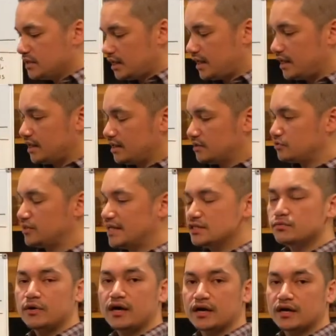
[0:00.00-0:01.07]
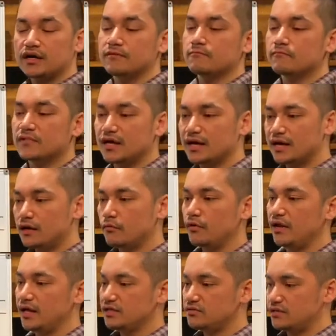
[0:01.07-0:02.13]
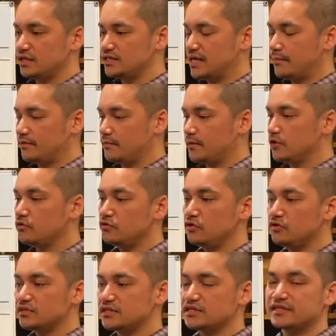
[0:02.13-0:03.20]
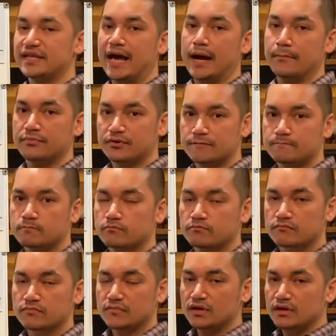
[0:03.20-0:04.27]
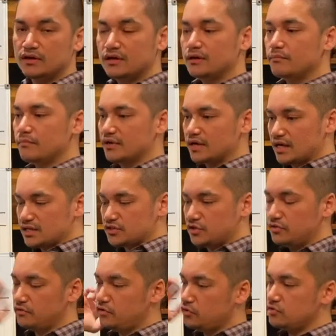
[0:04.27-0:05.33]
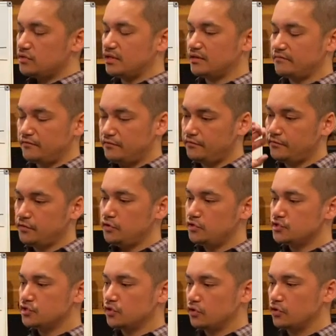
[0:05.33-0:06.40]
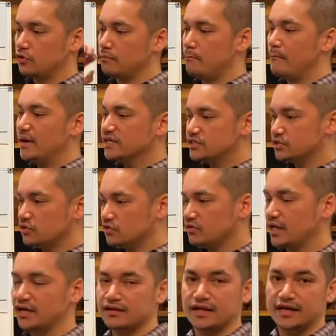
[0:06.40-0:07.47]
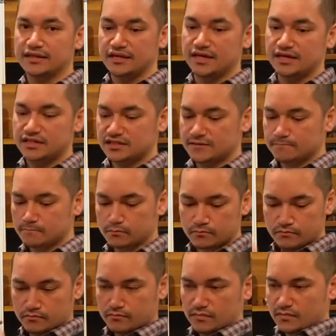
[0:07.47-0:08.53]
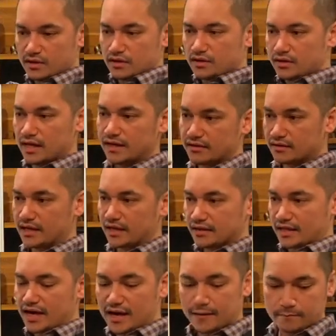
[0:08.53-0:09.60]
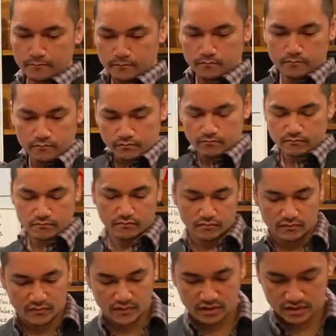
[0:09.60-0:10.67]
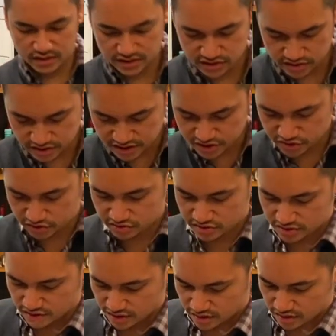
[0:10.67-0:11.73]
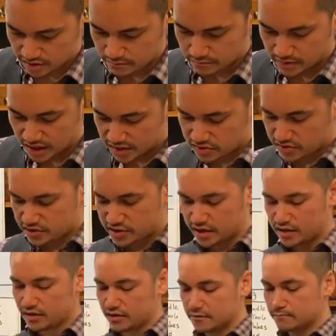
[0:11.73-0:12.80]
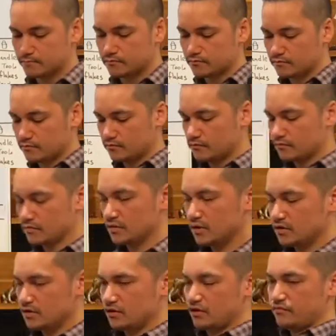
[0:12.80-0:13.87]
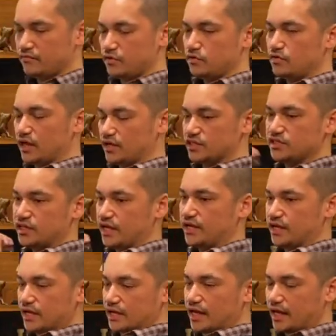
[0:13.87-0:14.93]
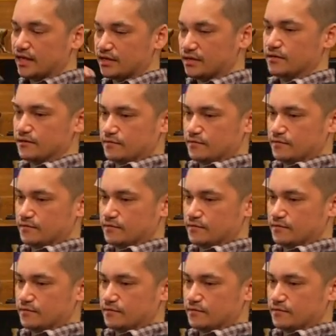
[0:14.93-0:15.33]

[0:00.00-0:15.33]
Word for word: and so that's why it kind of relates to the Japanese, but you use a snap. Because you, if you use your muscle like, like this, like, like that, let's, let's use the Boston shaker. If you like shake it like,